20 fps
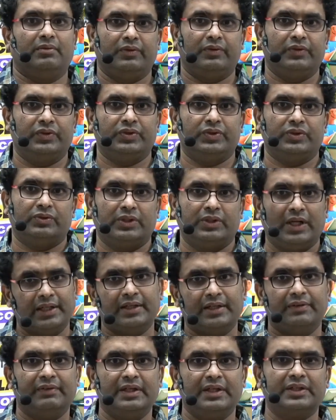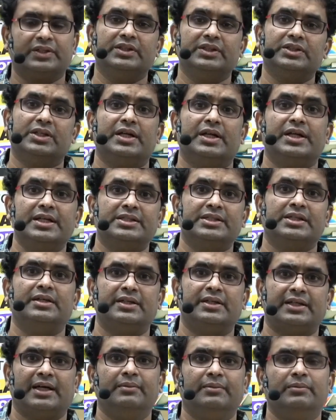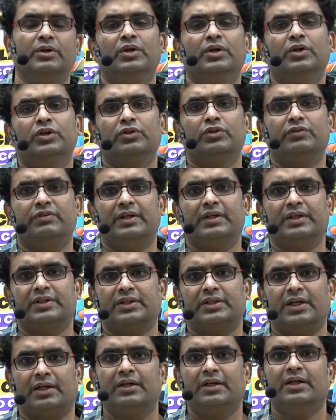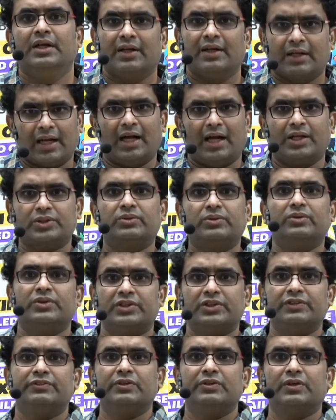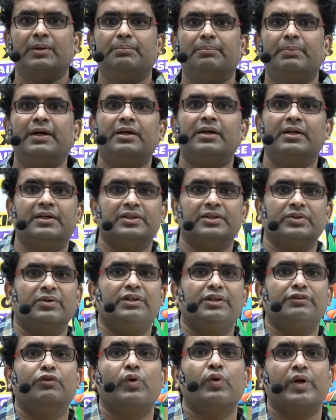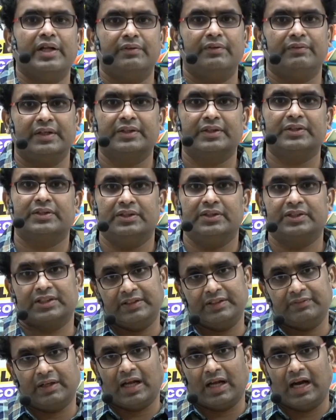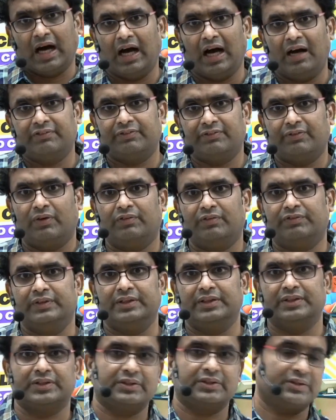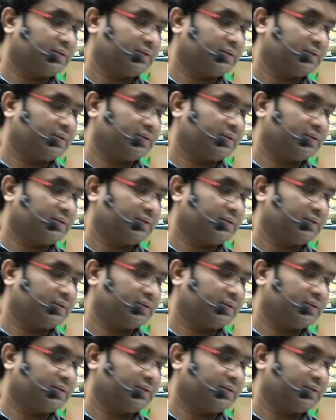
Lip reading: So 30 weeks is a decent time to finish that. Crash course, if you compare, it is only 14 weeks. It's even half of this.